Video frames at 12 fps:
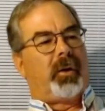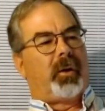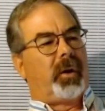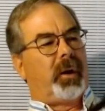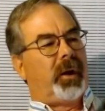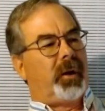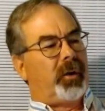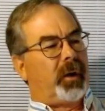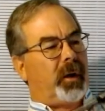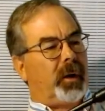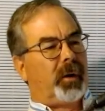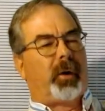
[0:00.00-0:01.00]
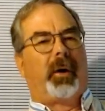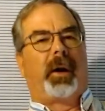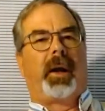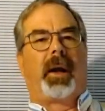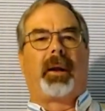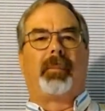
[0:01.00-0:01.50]
you're going to learn
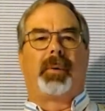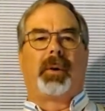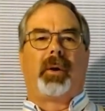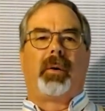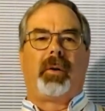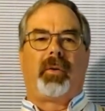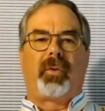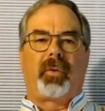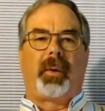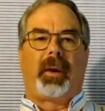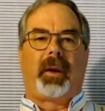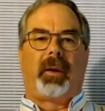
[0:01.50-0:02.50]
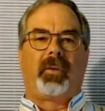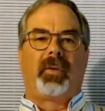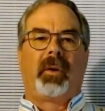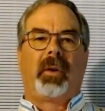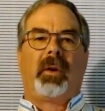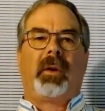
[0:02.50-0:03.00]
how to blow and squeeze,
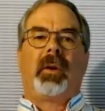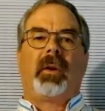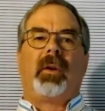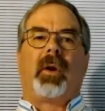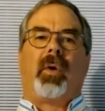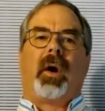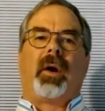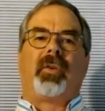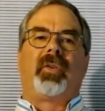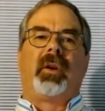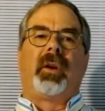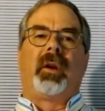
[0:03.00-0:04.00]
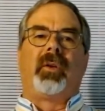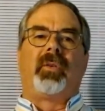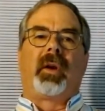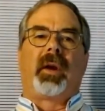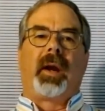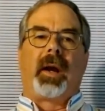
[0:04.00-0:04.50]
the question is,
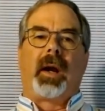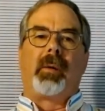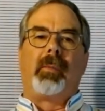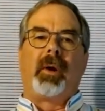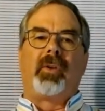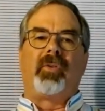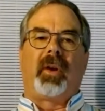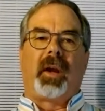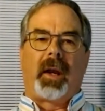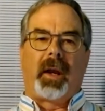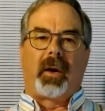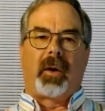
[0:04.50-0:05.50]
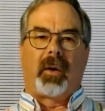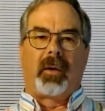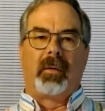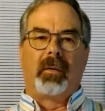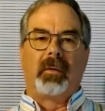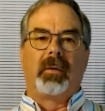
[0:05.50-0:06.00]
how much
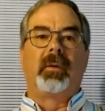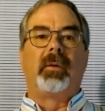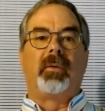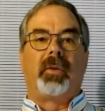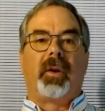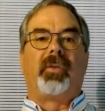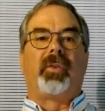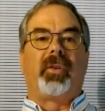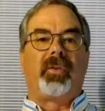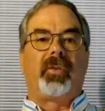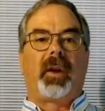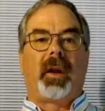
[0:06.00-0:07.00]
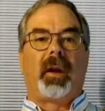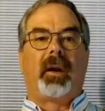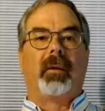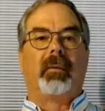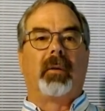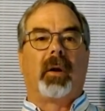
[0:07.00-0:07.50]
air does this take?
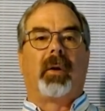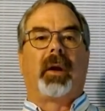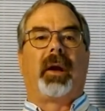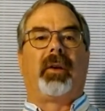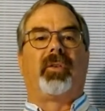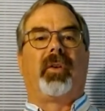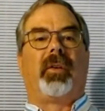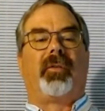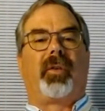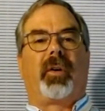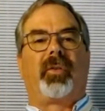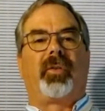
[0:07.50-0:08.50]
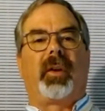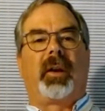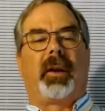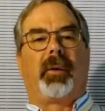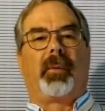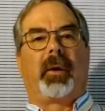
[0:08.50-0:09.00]
Okay, so the first thing
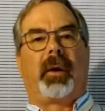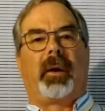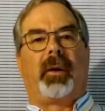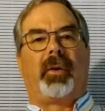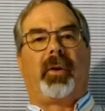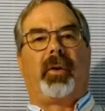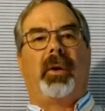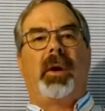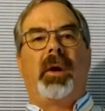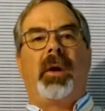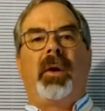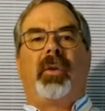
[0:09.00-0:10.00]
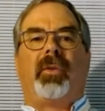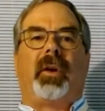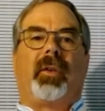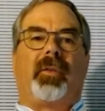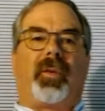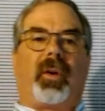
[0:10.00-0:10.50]
that we're going to do,
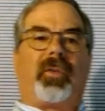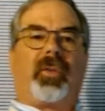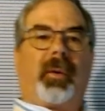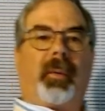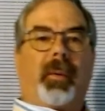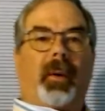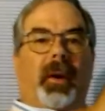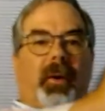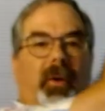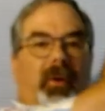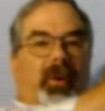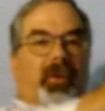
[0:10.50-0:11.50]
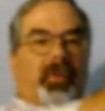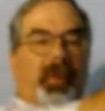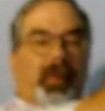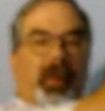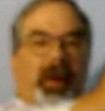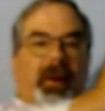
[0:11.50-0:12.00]
the first thing we want to do is we
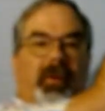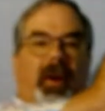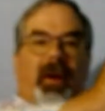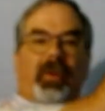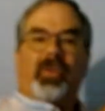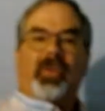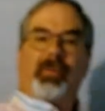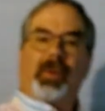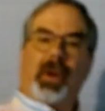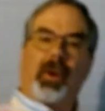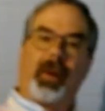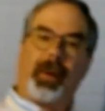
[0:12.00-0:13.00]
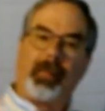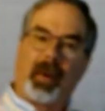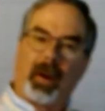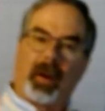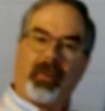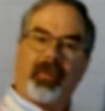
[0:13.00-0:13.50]
want to test the blowing
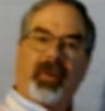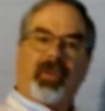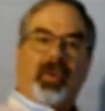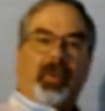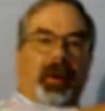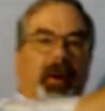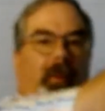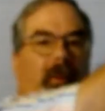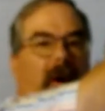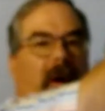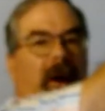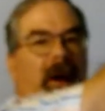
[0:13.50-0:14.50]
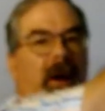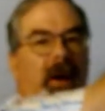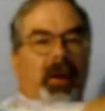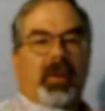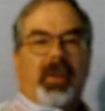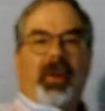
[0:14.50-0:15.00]
part of it. So we're going to work
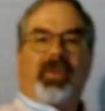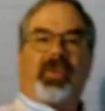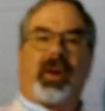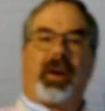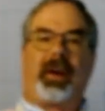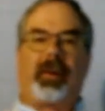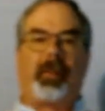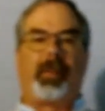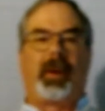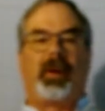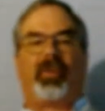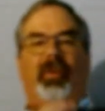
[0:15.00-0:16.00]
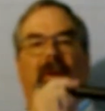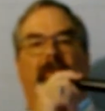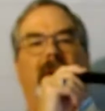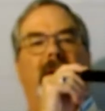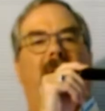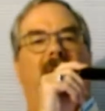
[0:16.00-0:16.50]
this side of the pendulum.
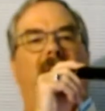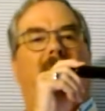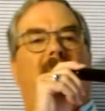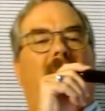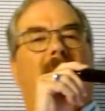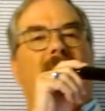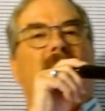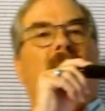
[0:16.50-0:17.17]
Okay, here we go.